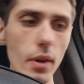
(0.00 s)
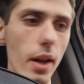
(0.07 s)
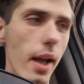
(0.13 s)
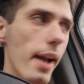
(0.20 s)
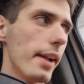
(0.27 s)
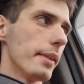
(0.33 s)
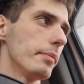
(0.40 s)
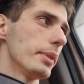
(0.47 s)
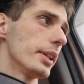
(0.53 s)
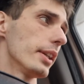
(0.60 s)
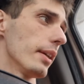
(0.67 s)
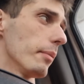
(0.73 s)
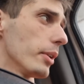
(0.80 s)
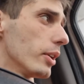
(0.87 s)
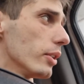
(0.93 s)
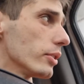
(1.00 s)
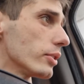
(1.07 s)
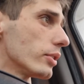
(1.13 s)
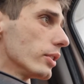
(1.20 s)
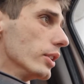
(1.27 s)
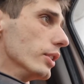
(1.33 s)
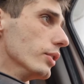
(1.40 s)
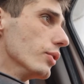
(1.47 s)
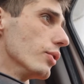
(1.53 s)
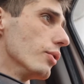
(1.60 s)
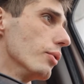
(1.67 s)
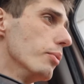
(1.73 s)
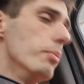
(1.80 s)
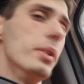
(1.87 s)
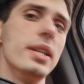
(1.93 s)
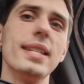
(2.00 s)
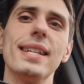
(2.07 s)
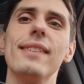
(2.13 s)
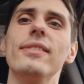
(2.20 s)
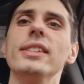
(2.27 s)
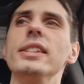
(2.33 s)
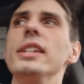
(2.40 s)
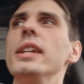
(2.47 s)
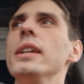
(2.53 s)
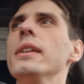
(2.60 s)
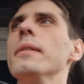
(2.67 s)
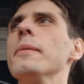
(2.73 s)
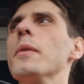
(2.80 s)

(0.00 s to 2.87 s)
And by the time I got into B17,